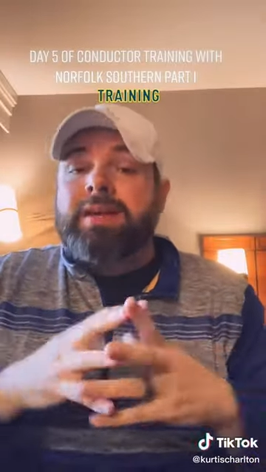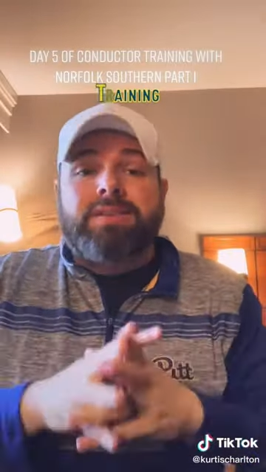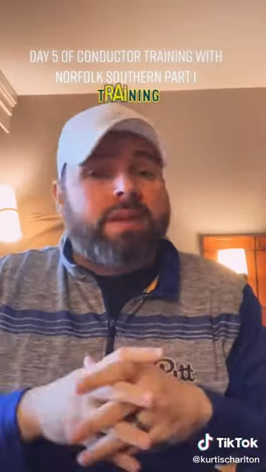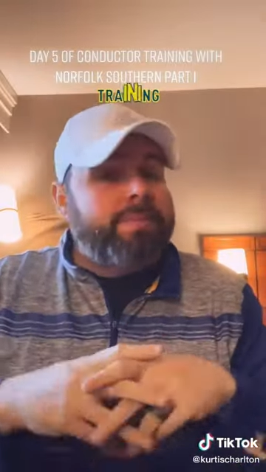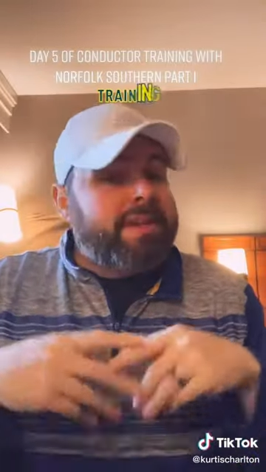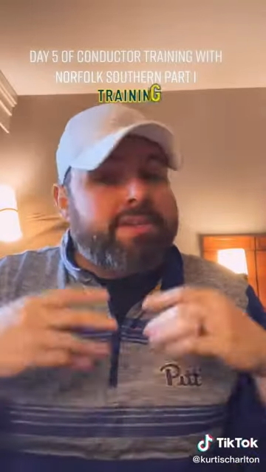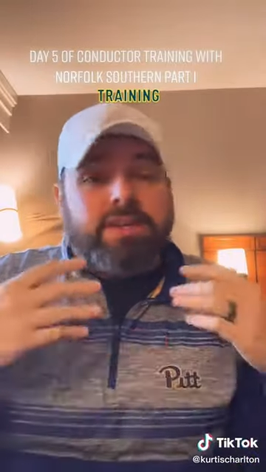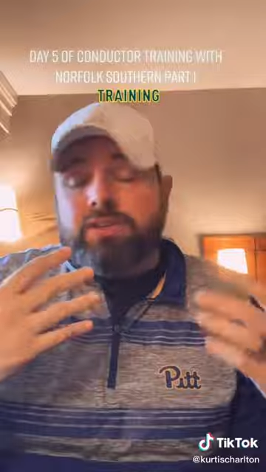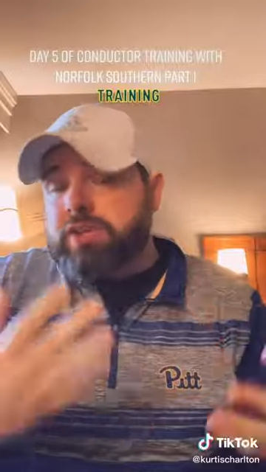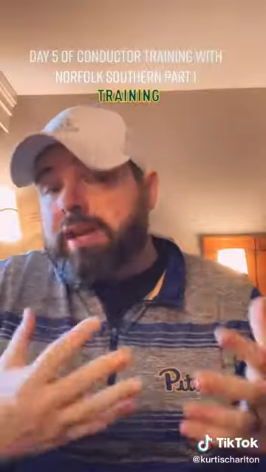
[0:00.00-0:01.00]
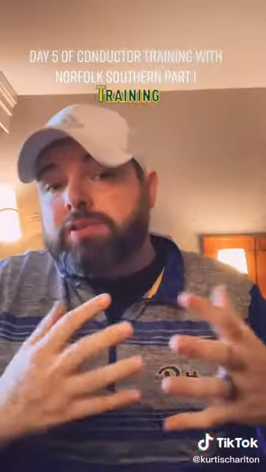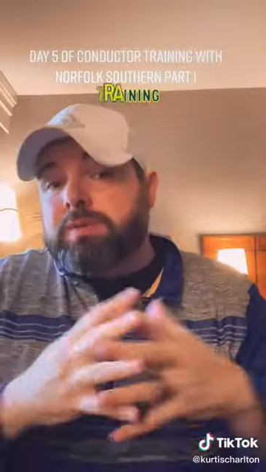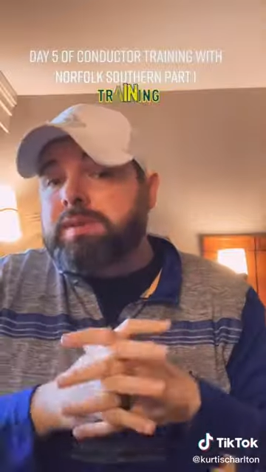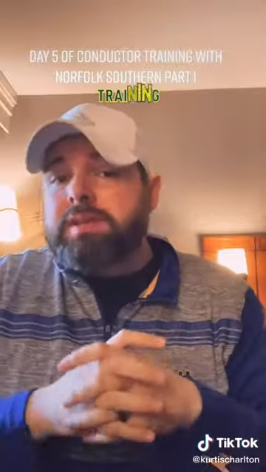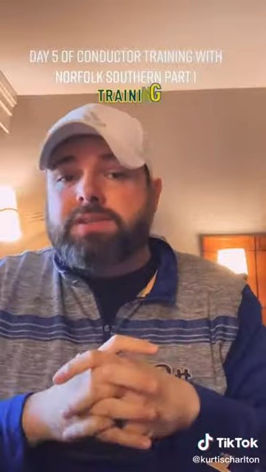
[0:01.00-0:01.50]
Some things can change
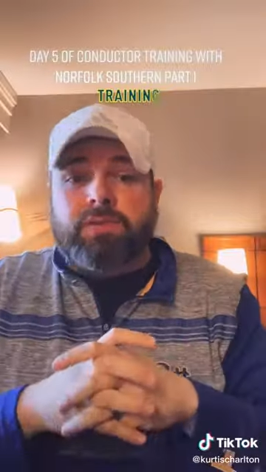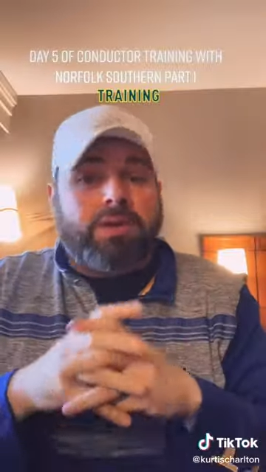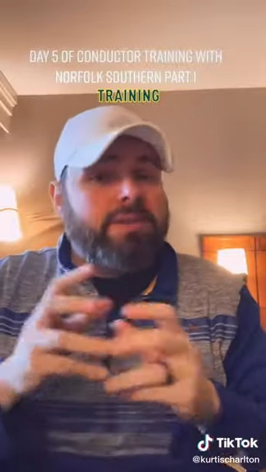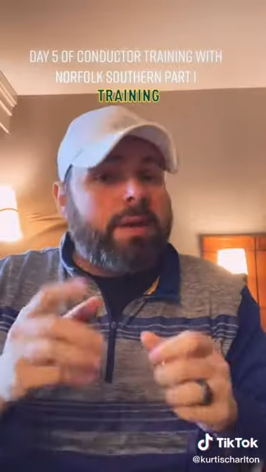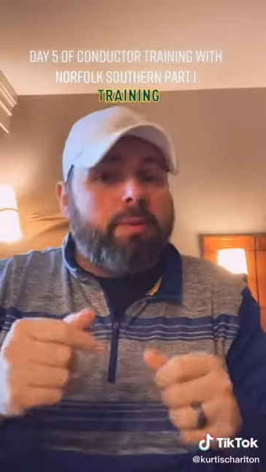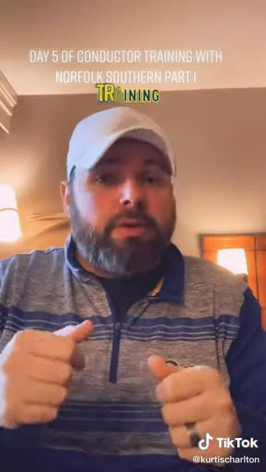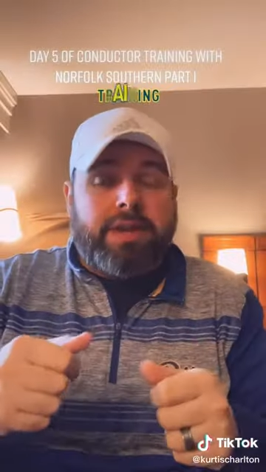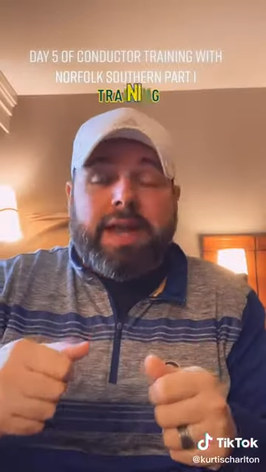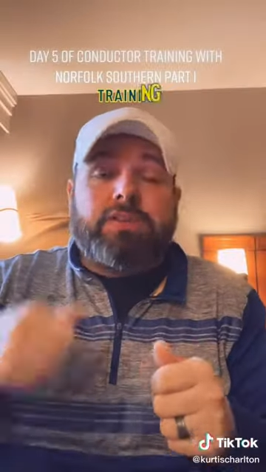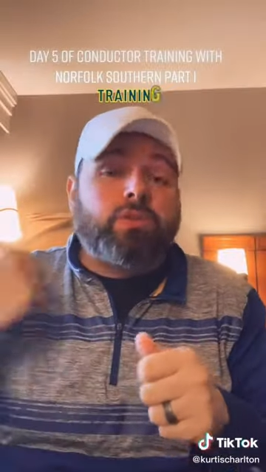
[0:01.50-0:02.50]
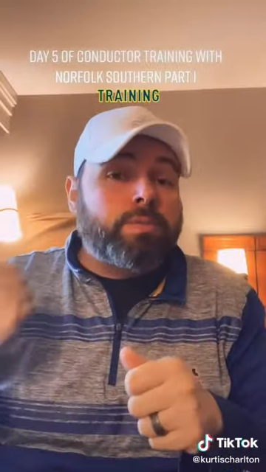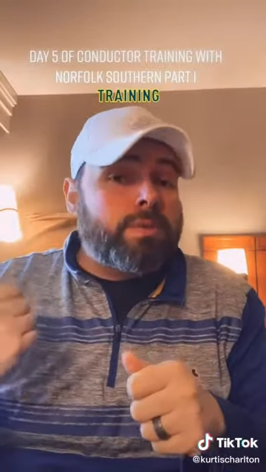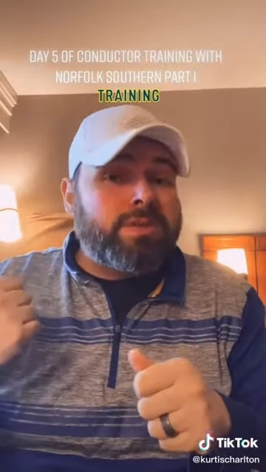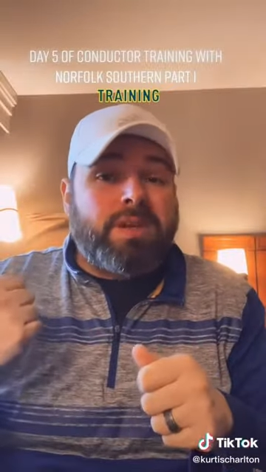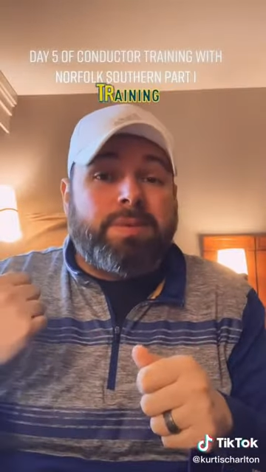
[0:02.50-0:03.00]
with this. For example, the next group
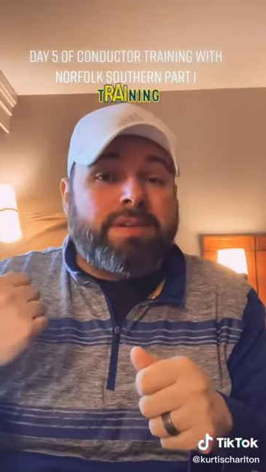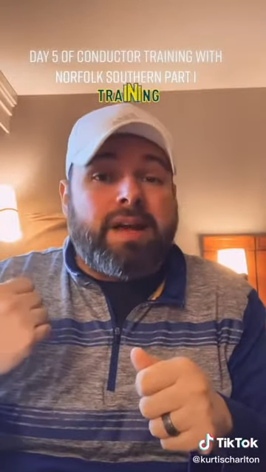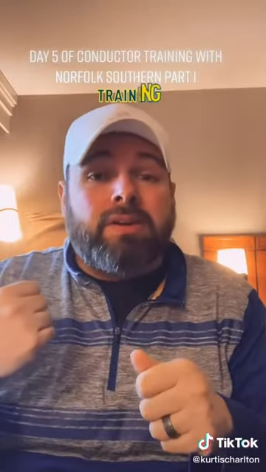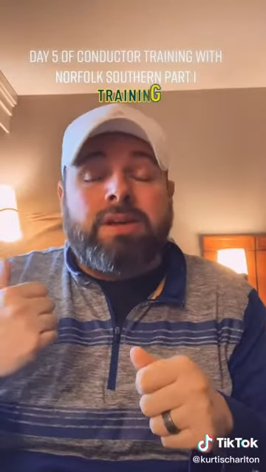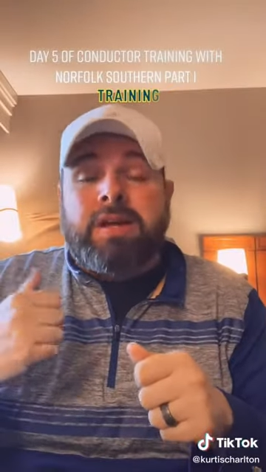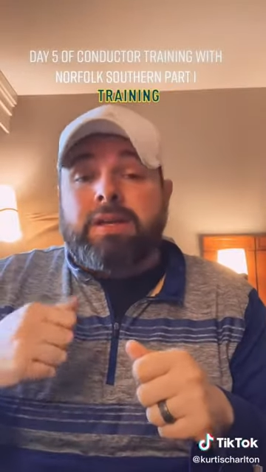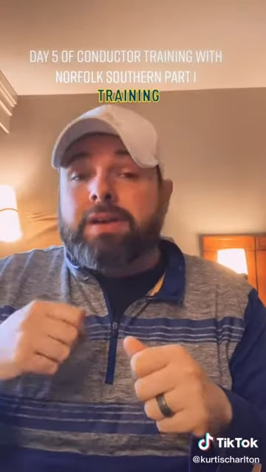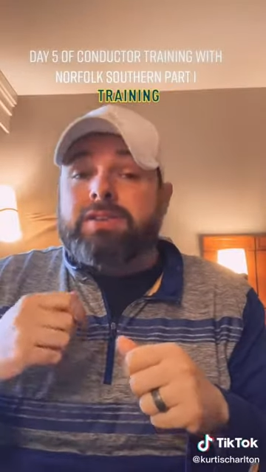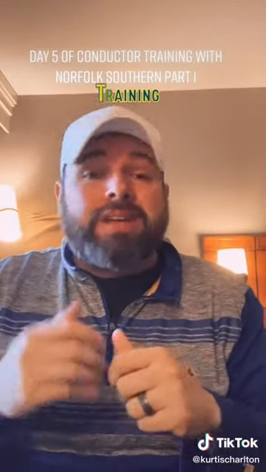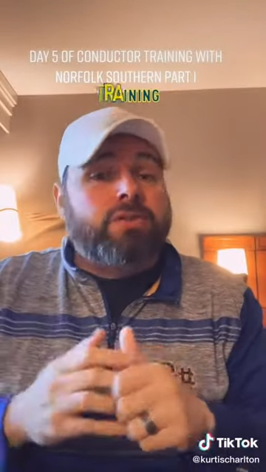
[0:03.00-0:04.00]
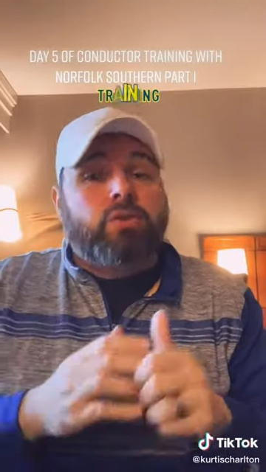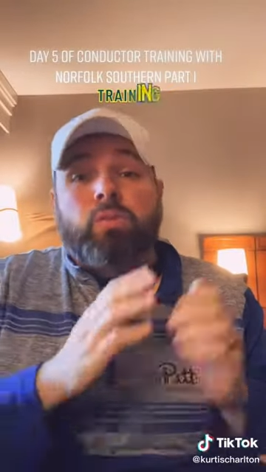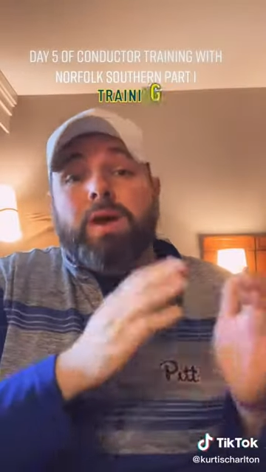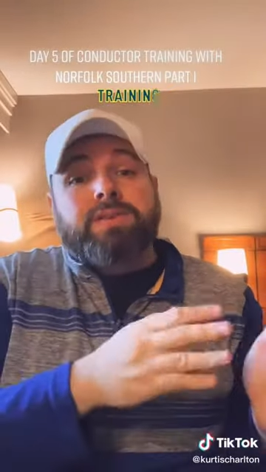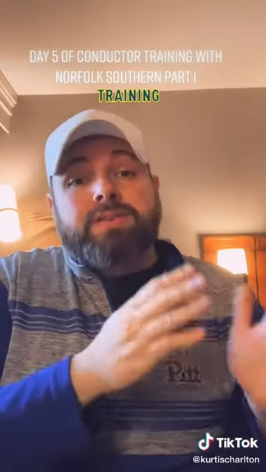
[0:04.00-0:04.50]
that was coming down, their schedule
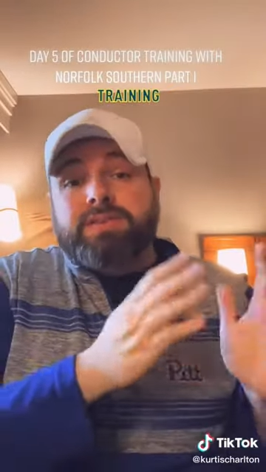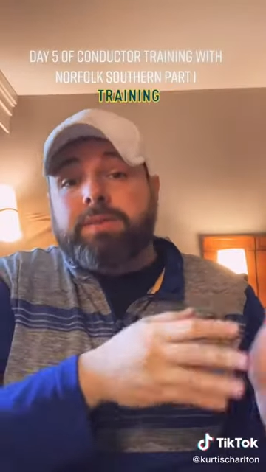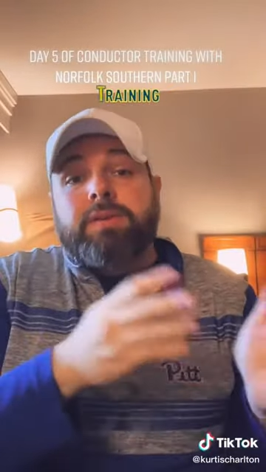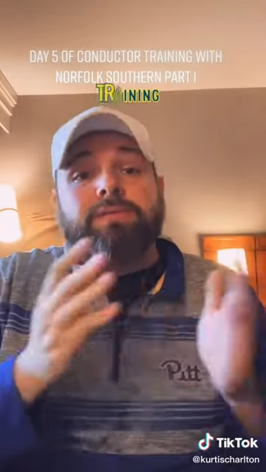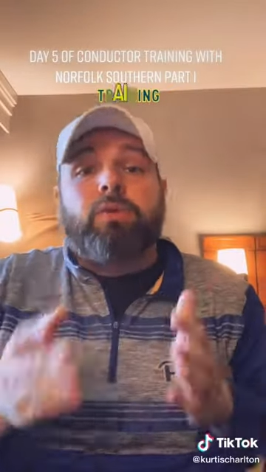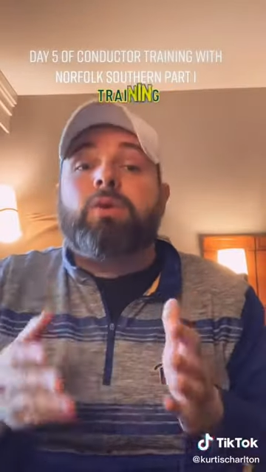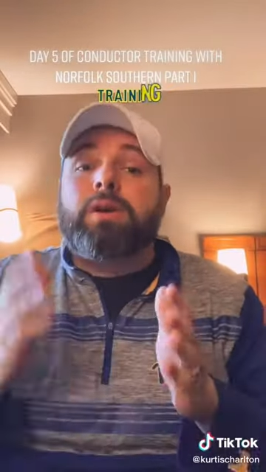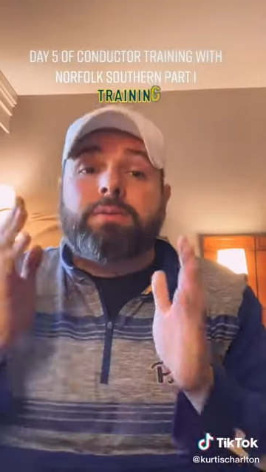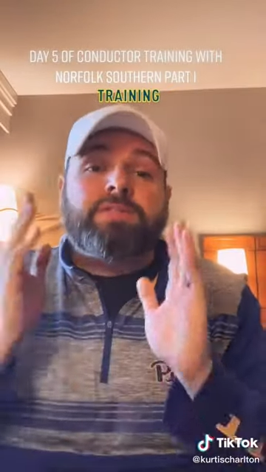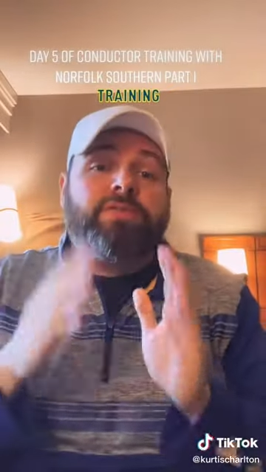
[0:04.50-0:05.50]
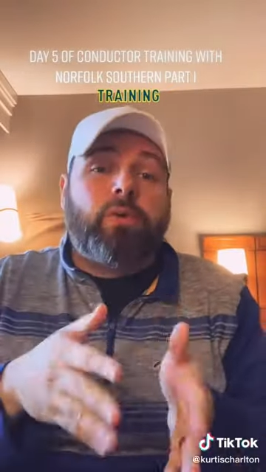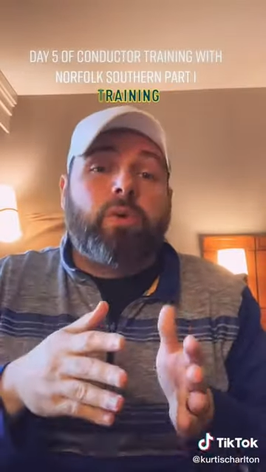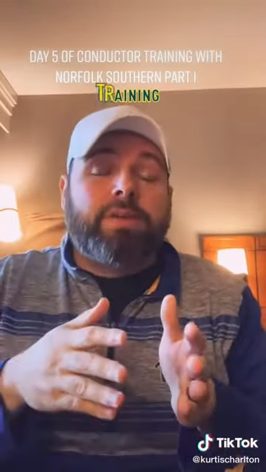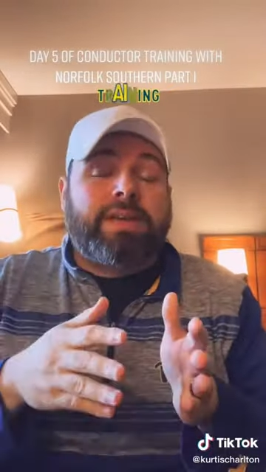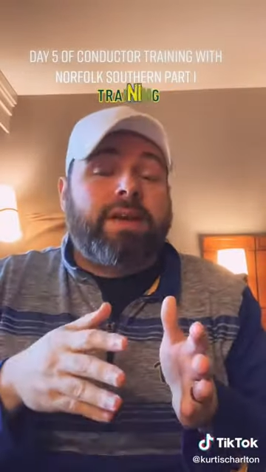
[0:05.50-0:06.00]
wasn't seven to four, it was
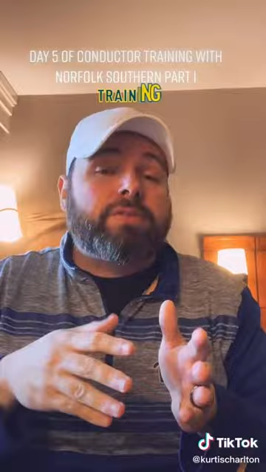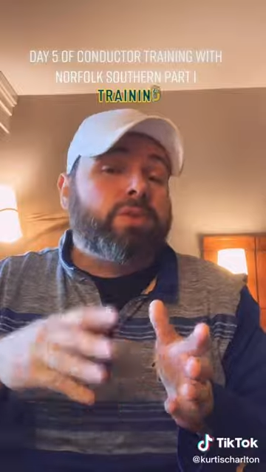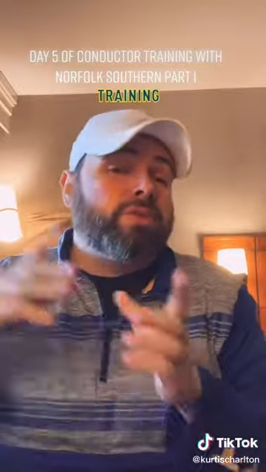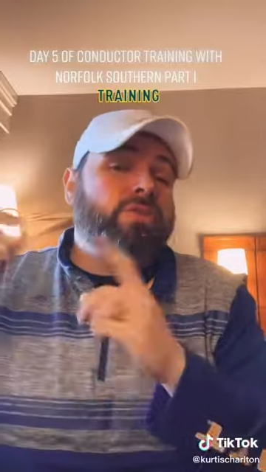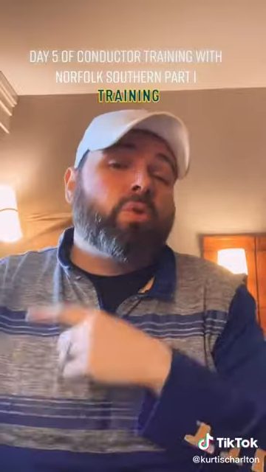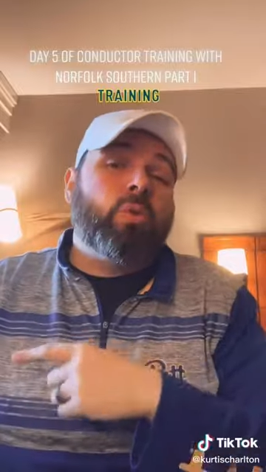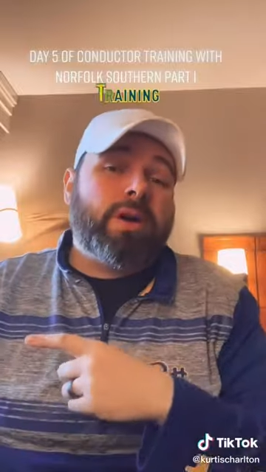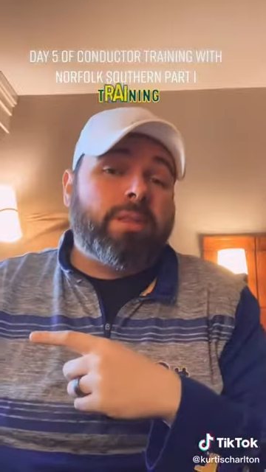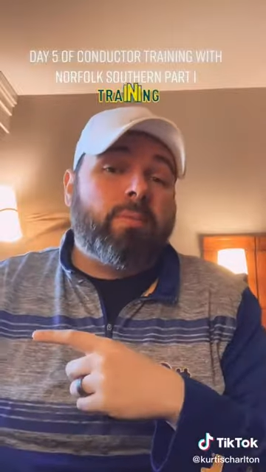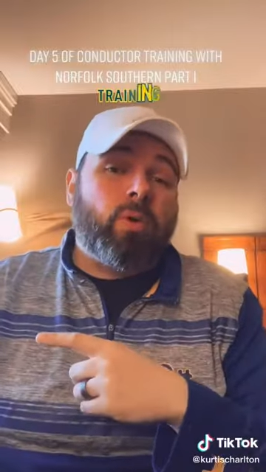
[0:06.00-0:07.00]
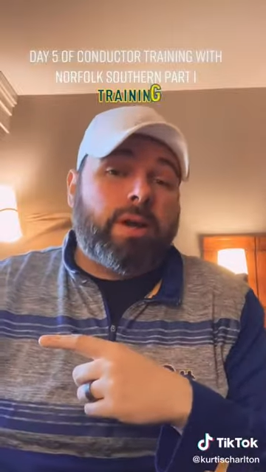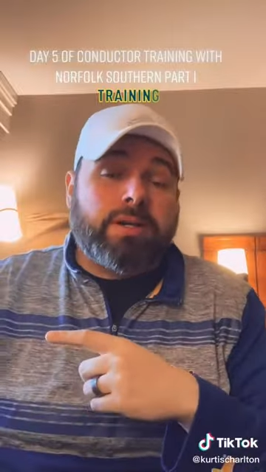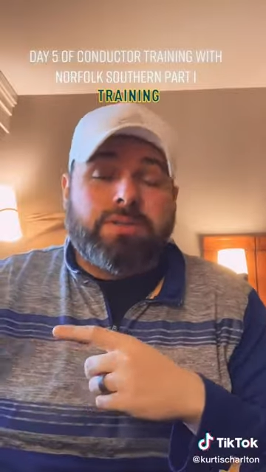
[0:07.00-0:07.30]
four in the afternoon till one in the morning.